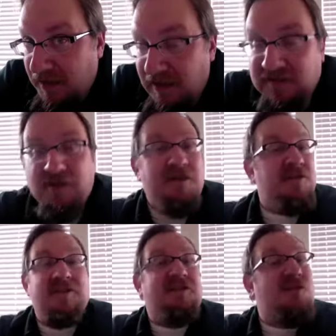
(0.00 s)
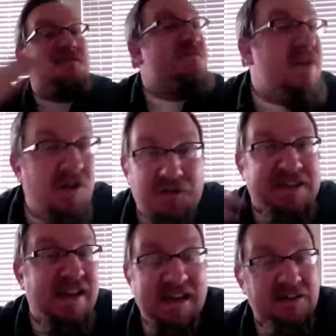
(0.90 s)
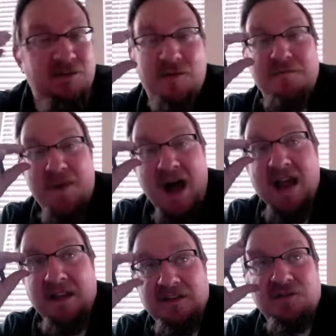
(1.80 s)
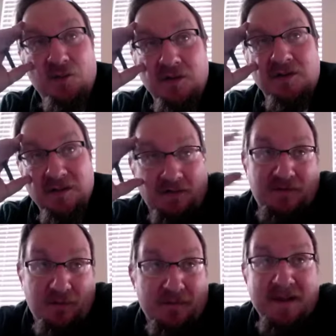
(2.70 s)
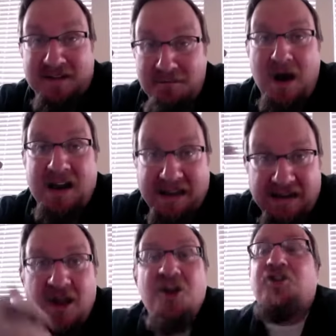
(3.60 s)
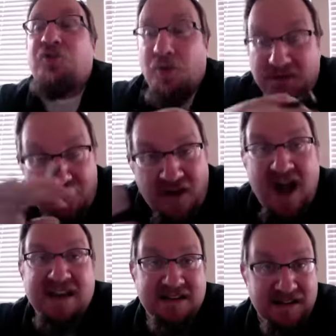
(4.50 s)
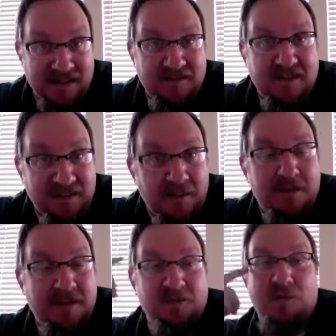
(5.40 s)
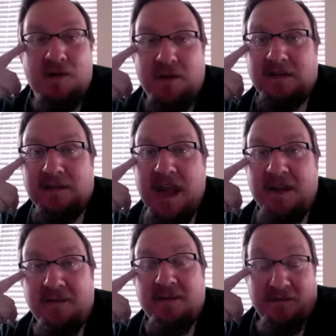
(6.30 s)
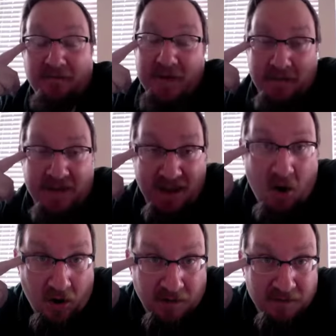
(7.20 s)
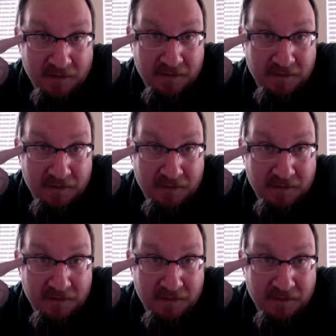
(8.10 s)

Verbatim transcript: And so there's this sort of built-in sort of bias towards, you know, if you want to make some money, towards finding that somebody is a runaway slave, even if maybe they aren't.